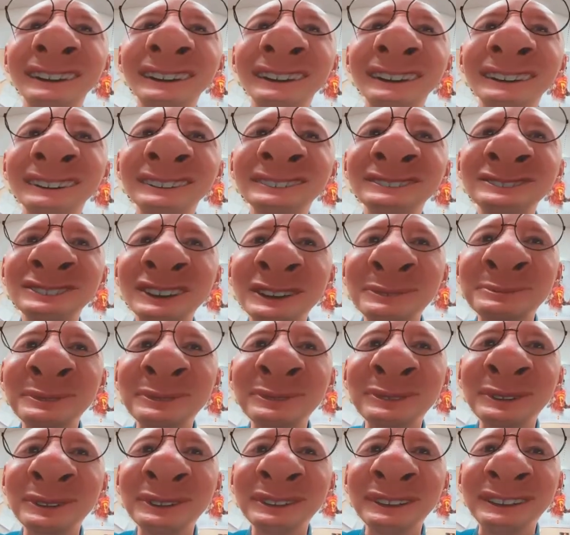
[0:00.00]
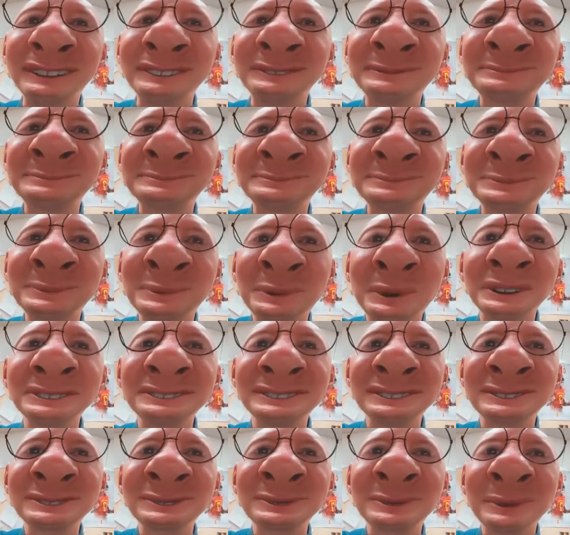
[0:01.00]
Chapter 30 What does
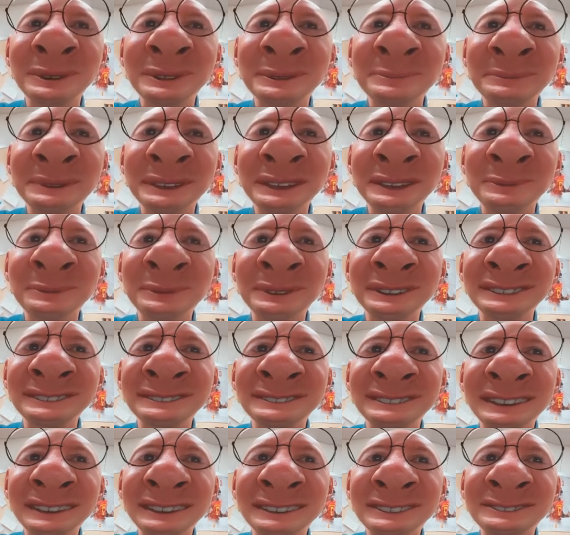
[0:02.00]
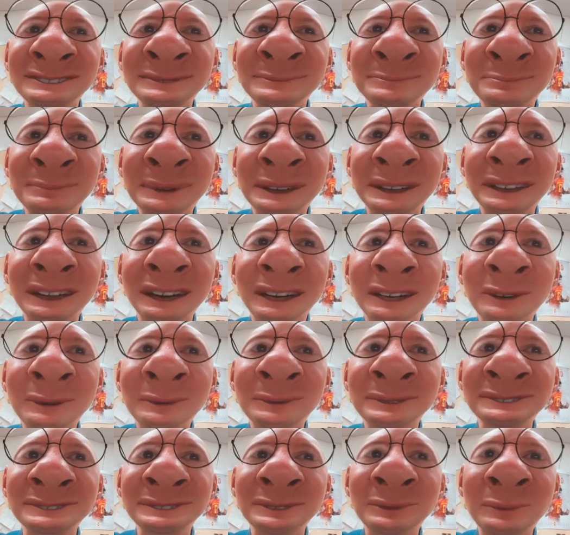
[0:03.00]
Squint mean when he says, McKell was
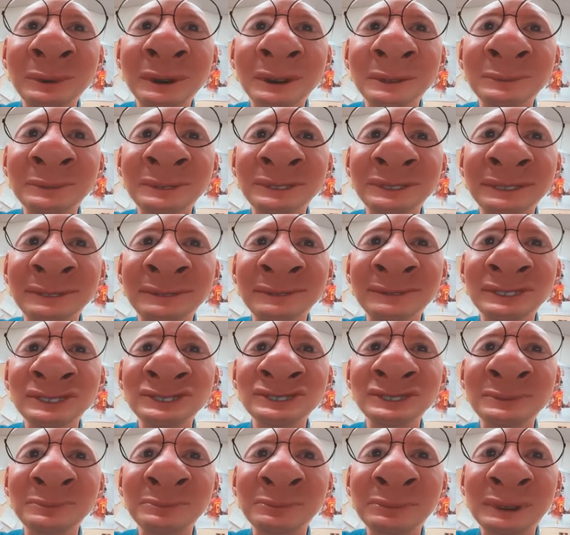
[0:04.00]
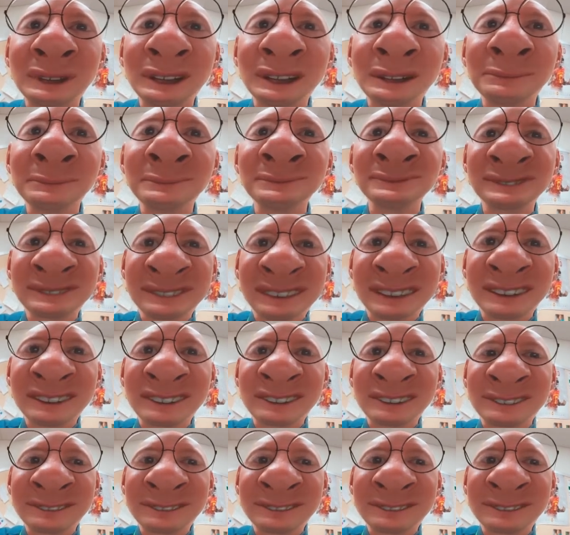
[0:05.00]
the one with the vision problems there?